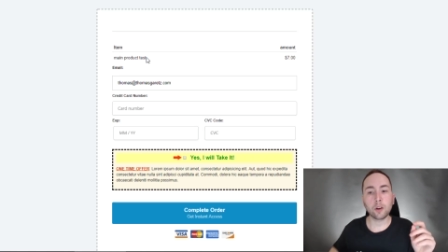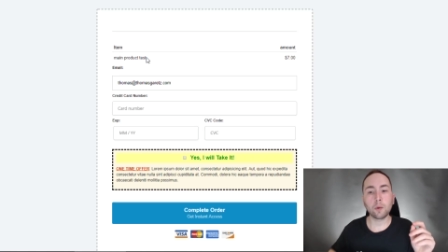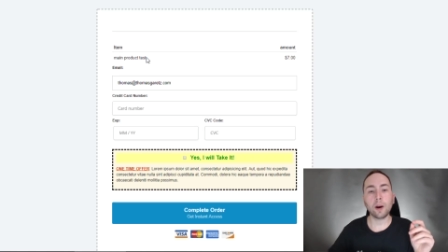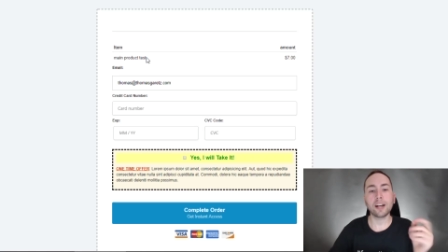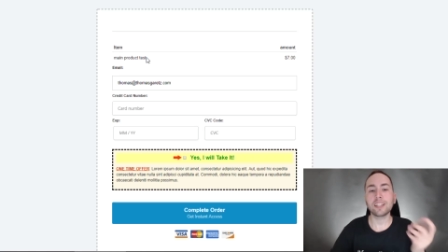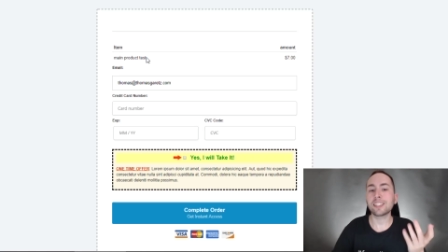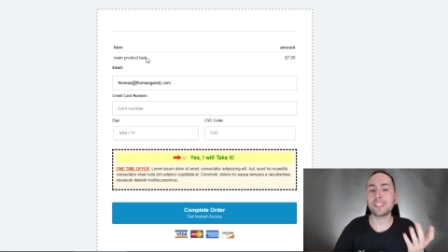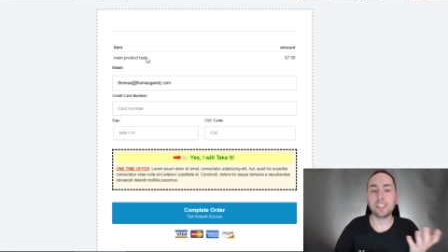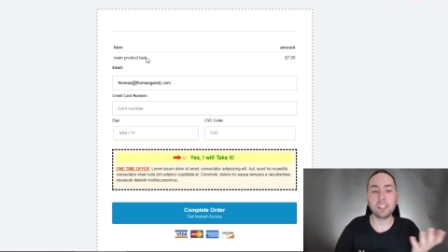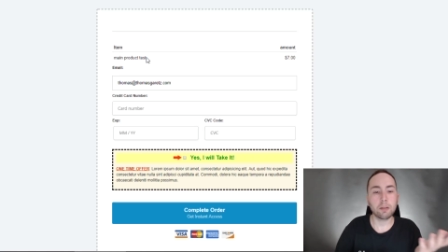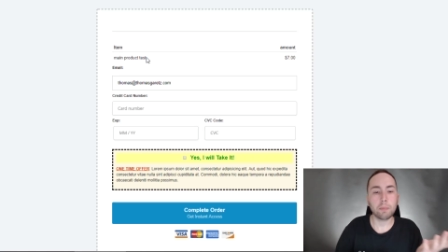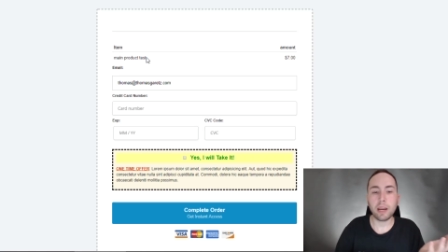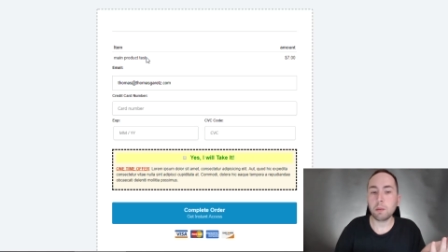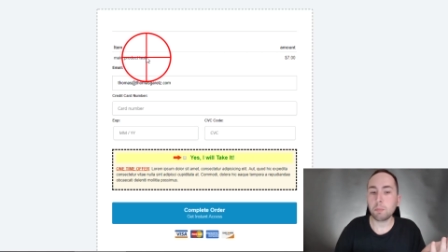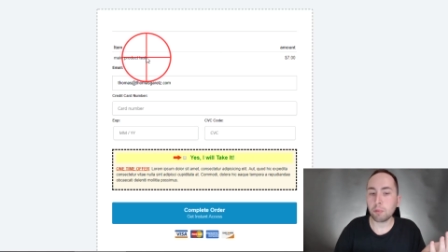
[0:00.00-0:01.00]
Otherwise, then
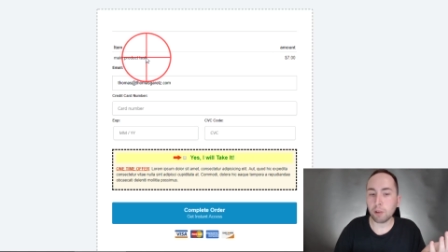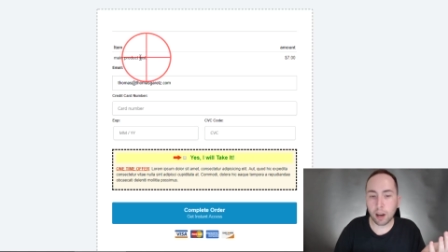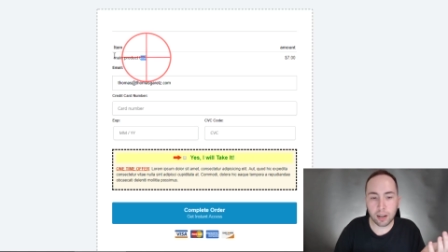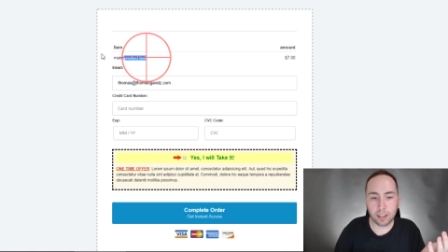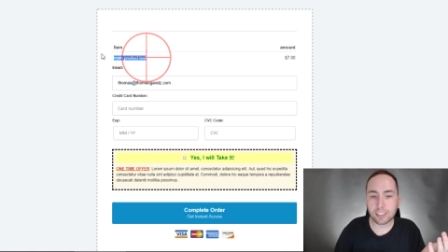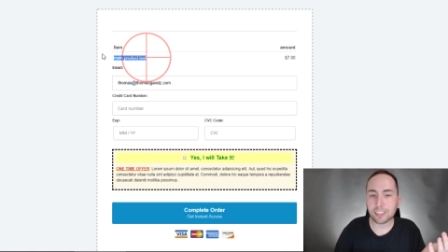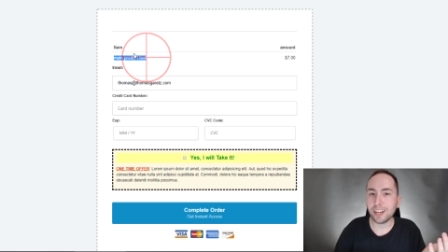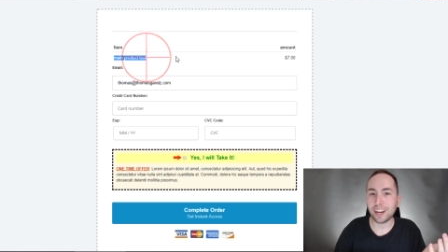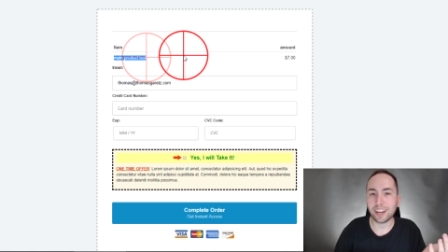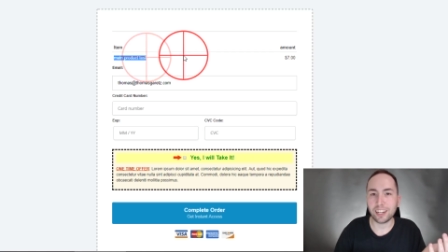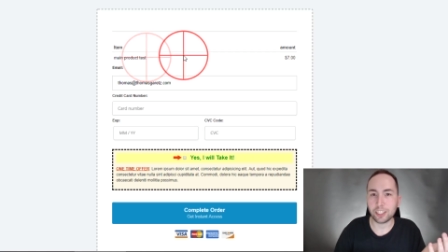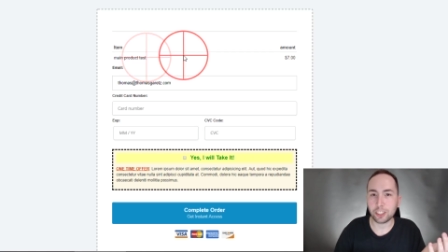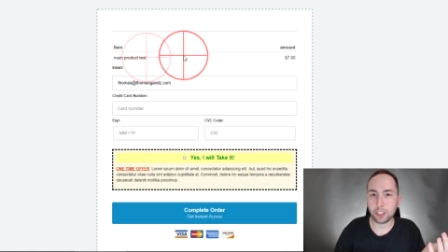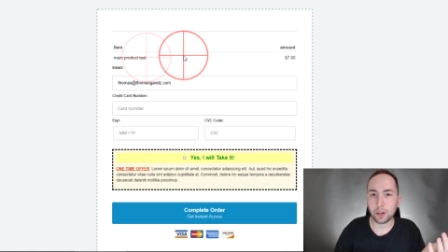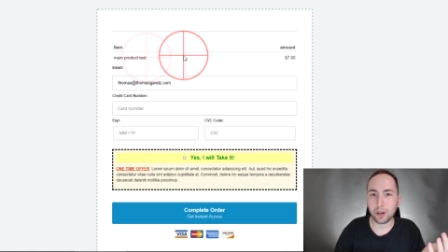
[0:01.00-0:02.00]
your main product's not
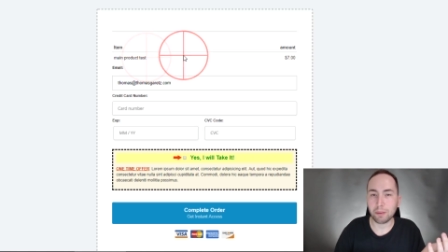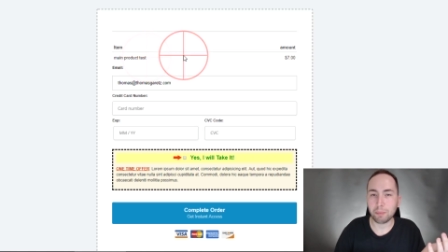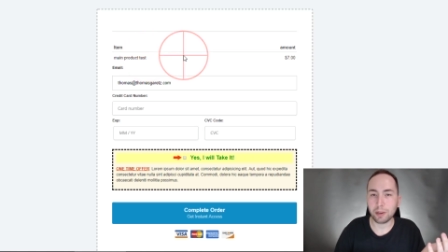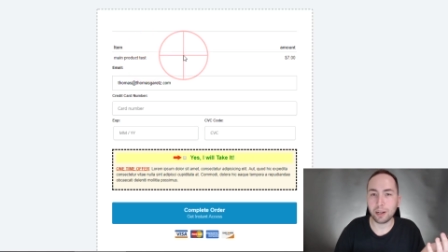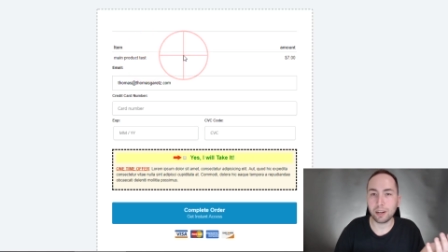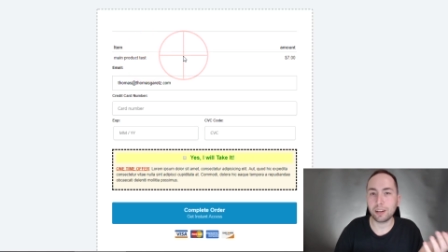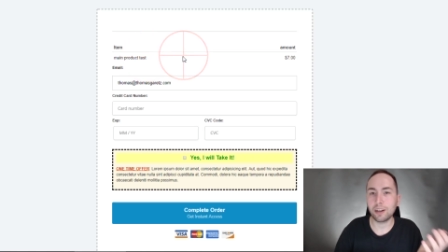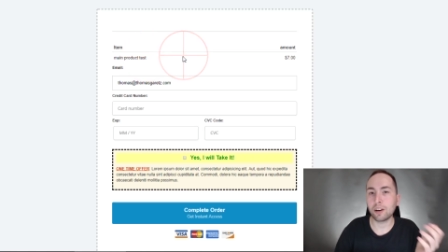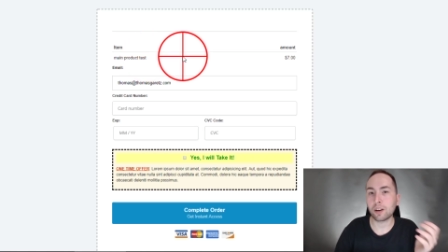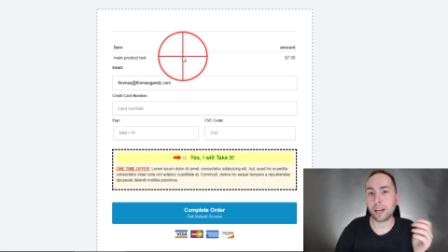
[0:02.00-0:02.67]
going to show up here.